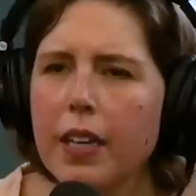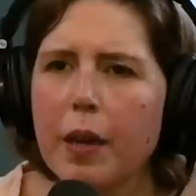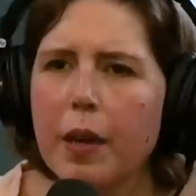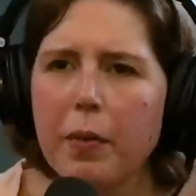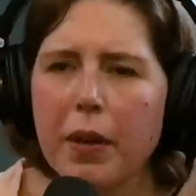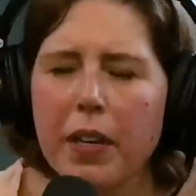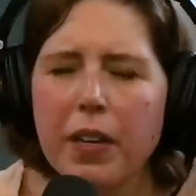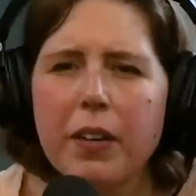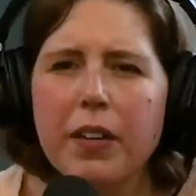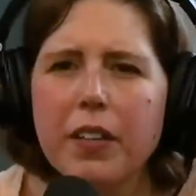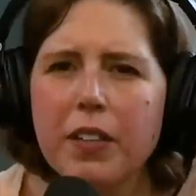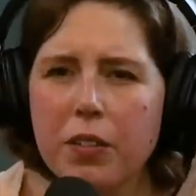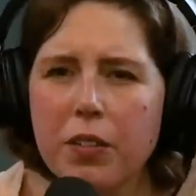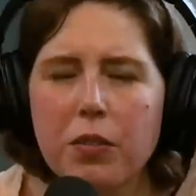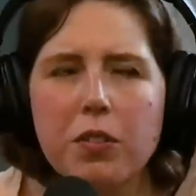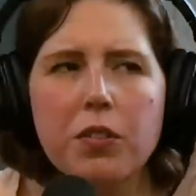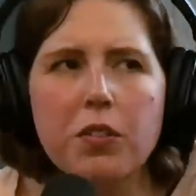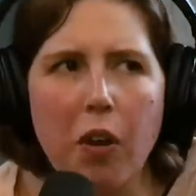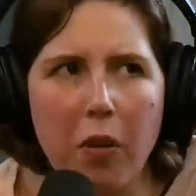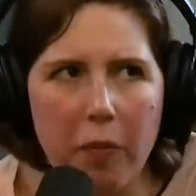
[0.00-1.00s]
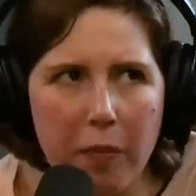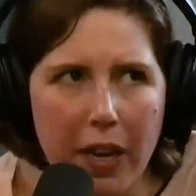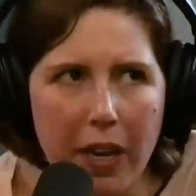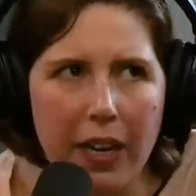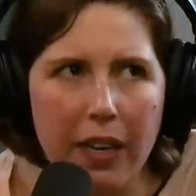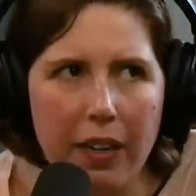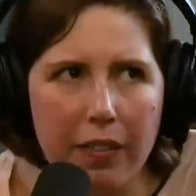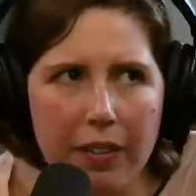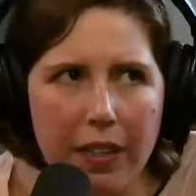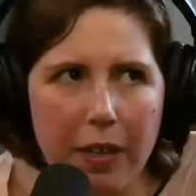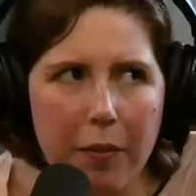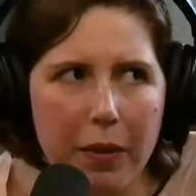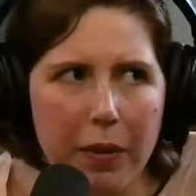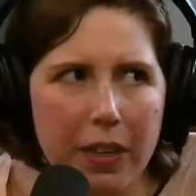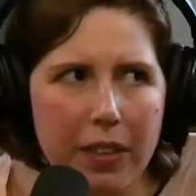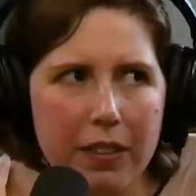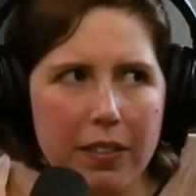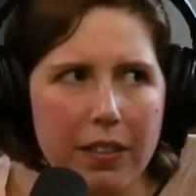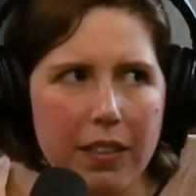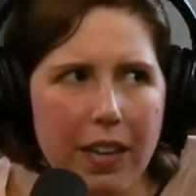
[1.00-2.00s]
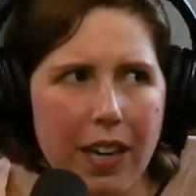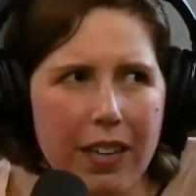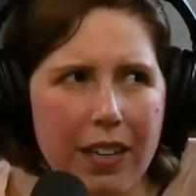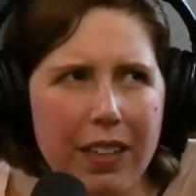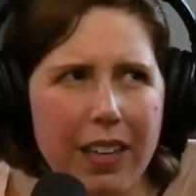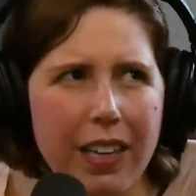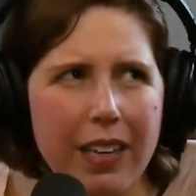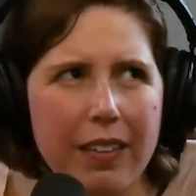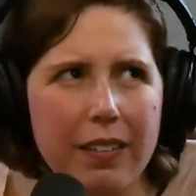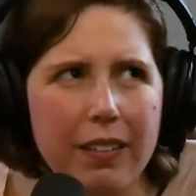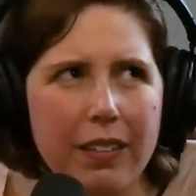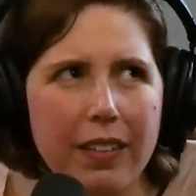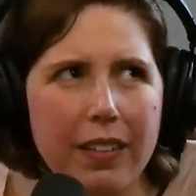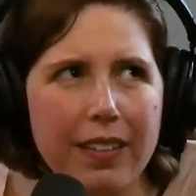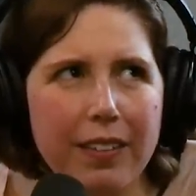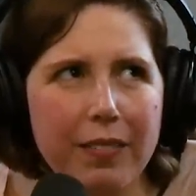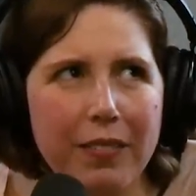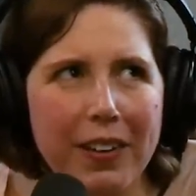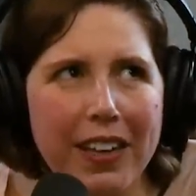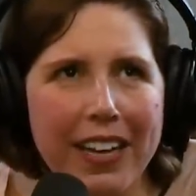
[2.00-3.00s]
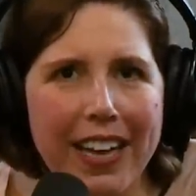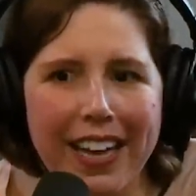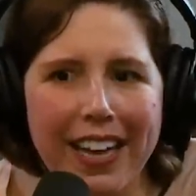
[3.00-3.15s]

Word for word: Yeah, but you can do so many of them. And it's kind of like, we